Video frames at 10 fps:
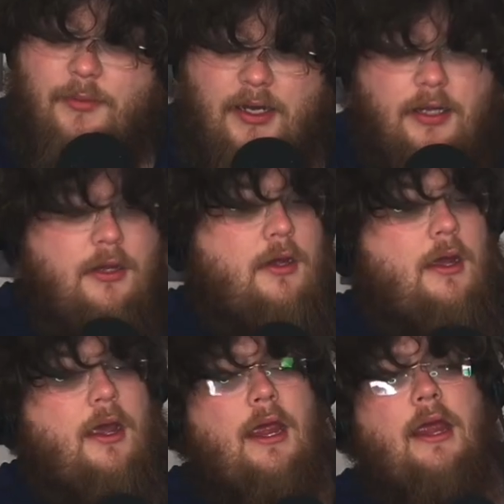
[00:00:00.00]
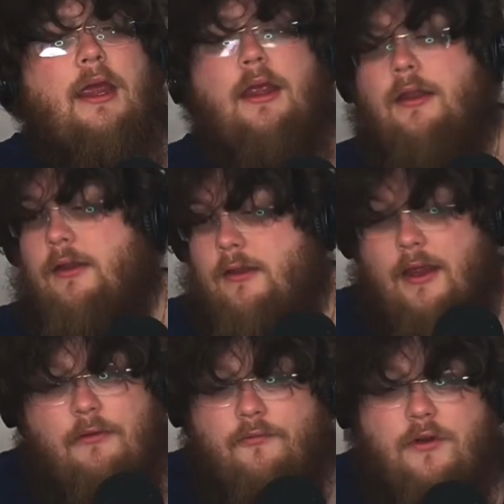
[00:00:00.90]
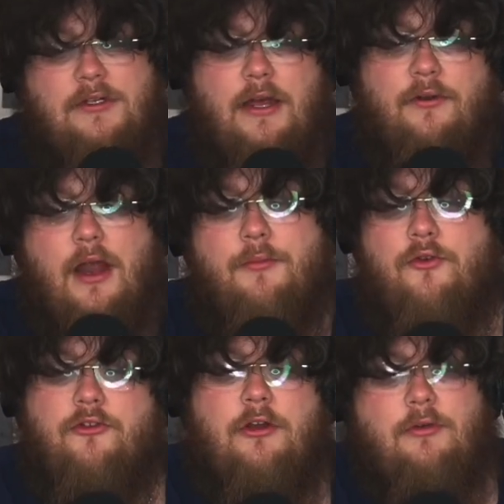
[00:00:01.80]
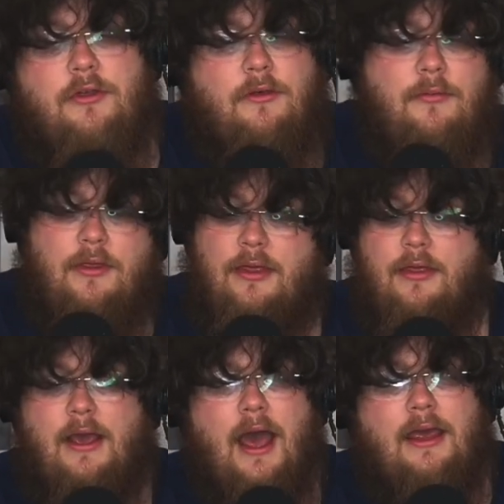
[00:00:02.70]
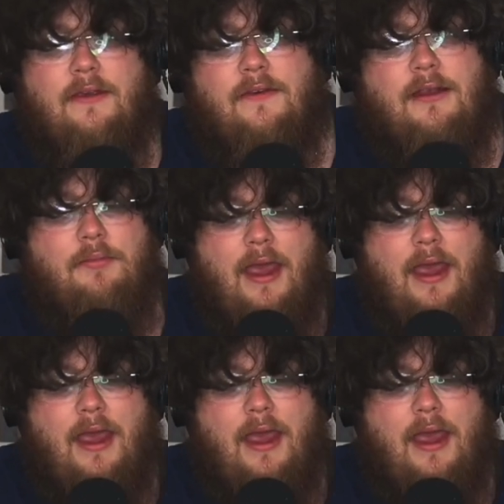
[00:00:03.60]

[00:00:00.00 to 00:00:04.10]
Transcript: buddy. And they enforce that. They're not bullshitting with them. The guy is getting